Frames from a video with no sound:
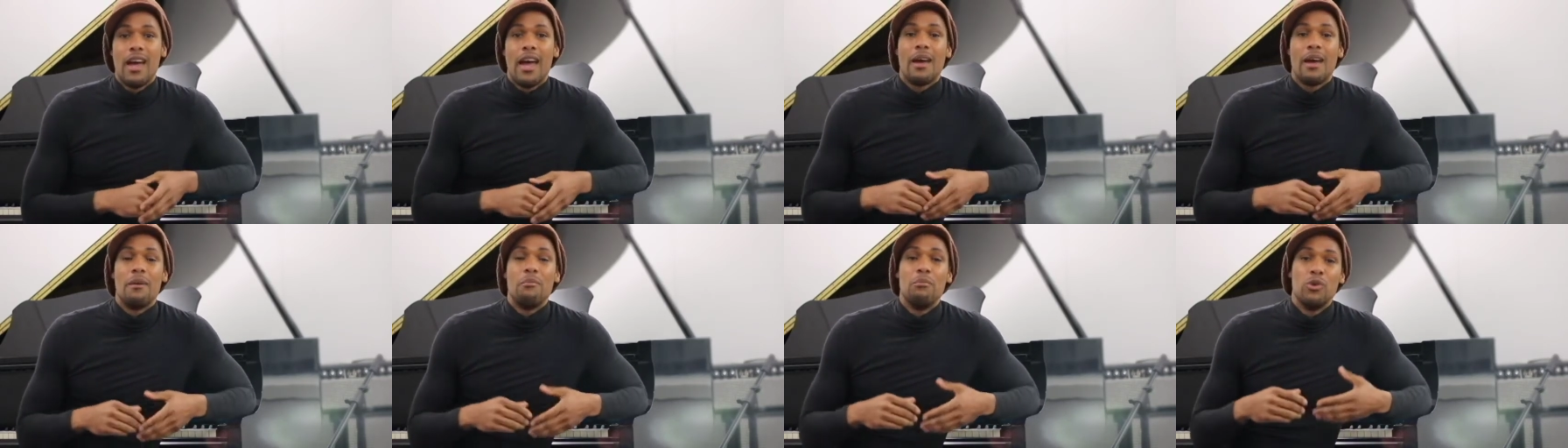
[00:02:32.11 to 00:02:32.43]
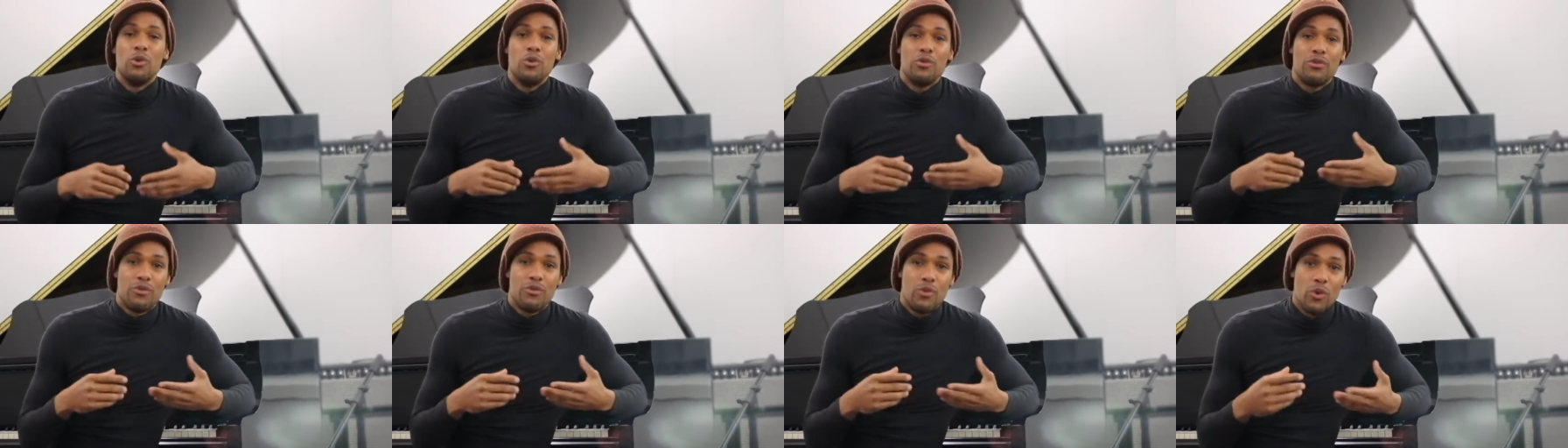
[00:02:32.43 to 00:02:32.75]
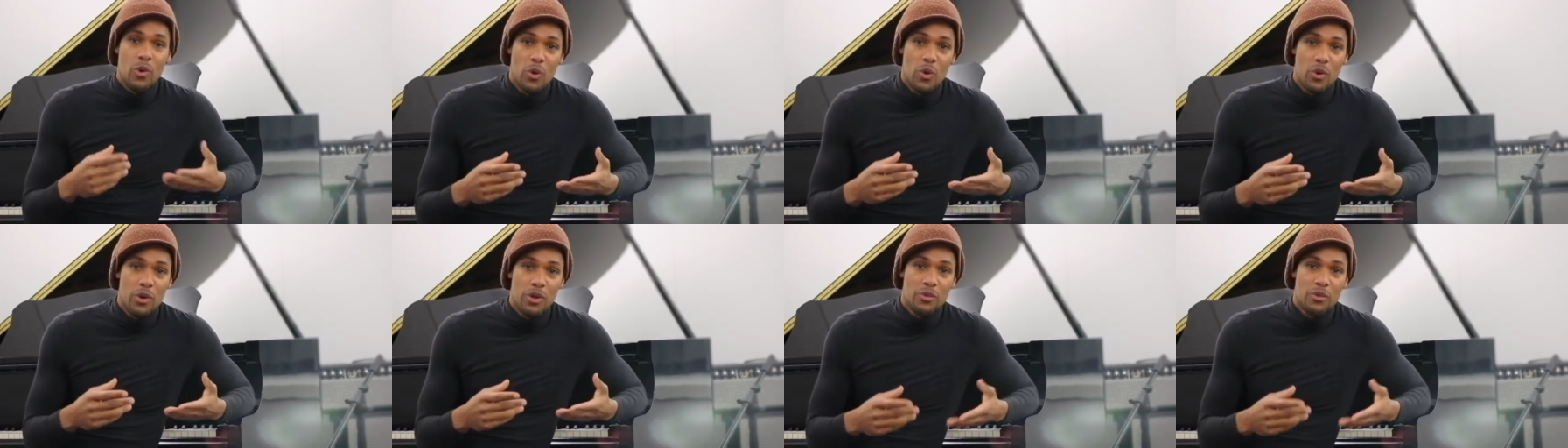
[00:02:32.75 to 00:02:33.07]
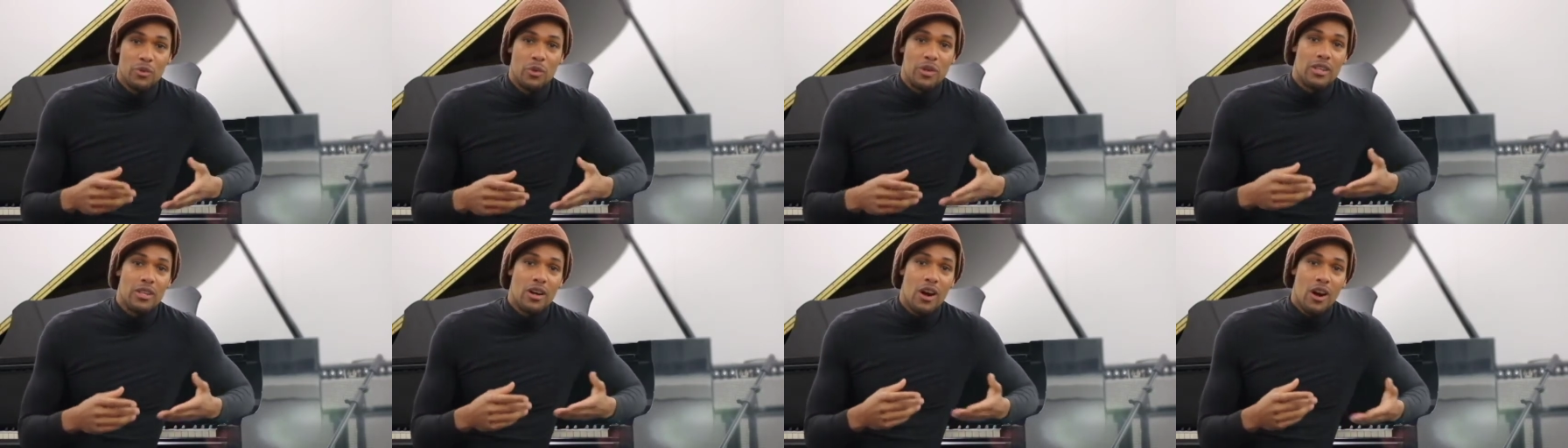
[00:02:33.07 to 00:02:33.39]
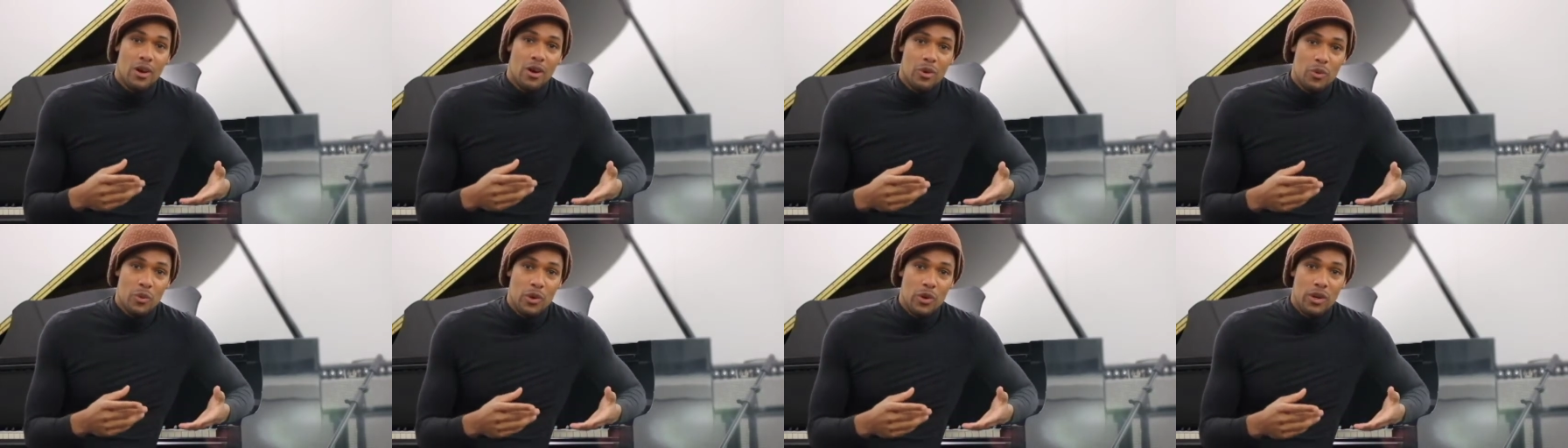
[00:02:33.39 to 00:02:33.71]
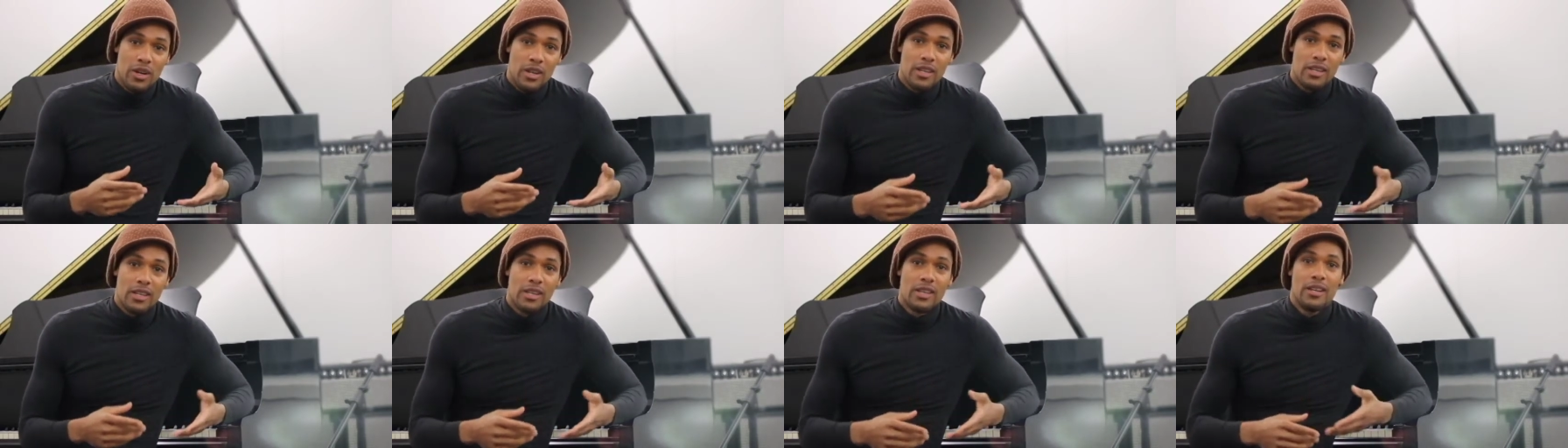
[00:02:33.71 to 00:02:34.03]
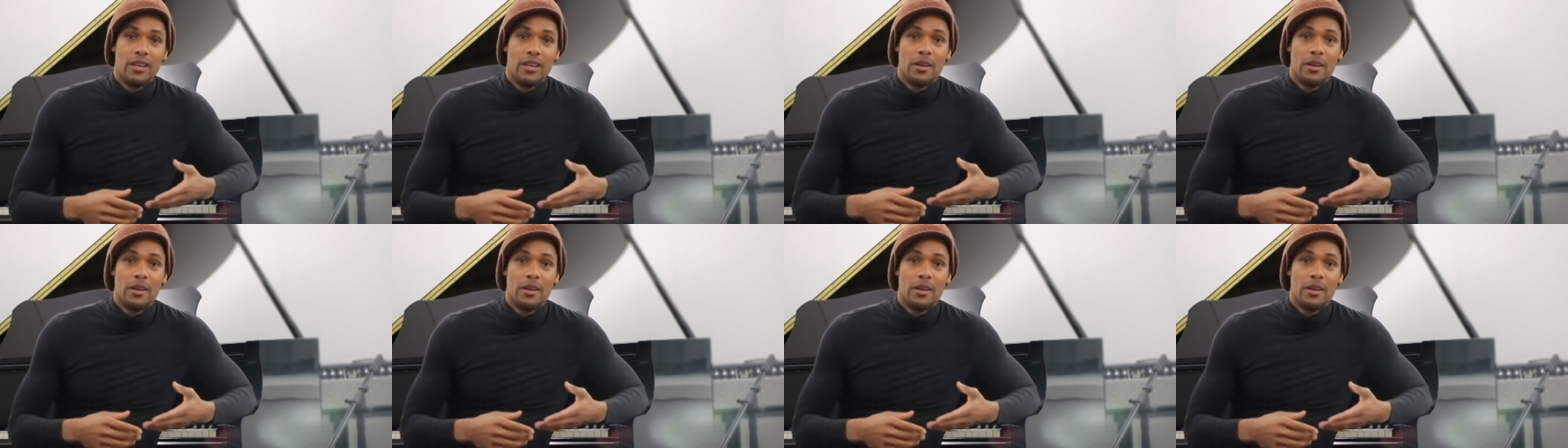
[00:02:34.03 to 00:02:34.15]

and move forward with artwork,